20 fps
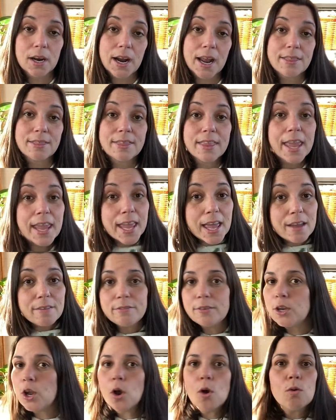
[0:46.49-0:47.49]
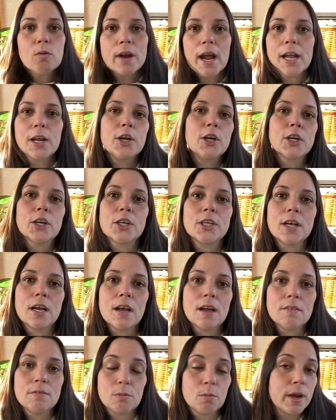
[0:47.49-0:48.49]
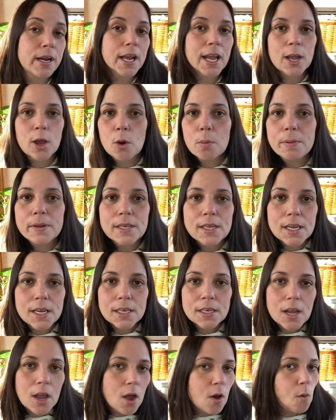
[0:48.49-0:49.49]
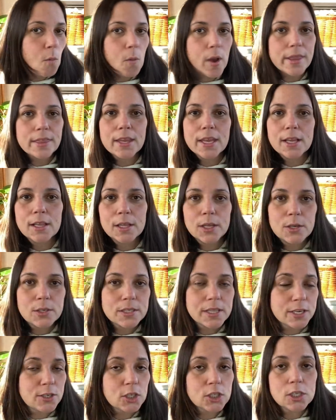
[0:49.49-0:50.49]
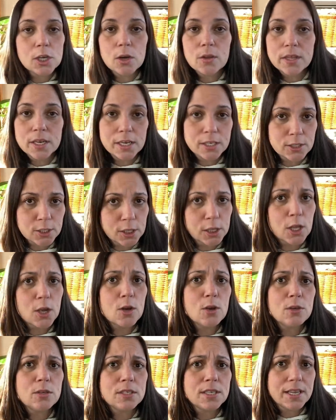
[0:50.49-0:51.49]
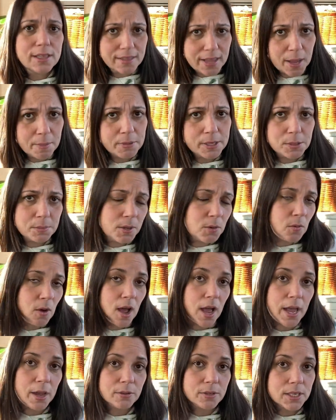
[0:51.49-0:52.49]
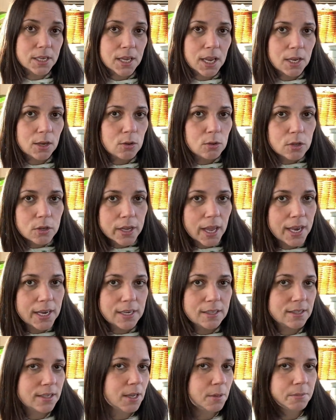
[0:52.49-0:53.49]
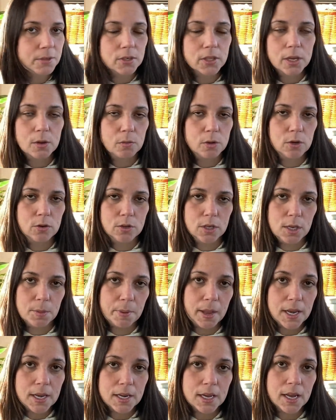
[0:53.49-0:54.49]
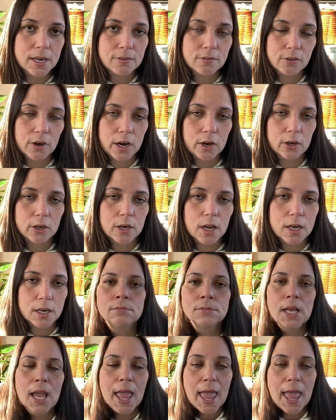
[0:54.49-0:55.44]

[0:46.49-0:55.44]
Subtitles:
And they have no record of when I opened it, when they closed. They just know that it's closed and that must be why. I was like, can you look anything up? They're like, we don't keep any kind of record on it.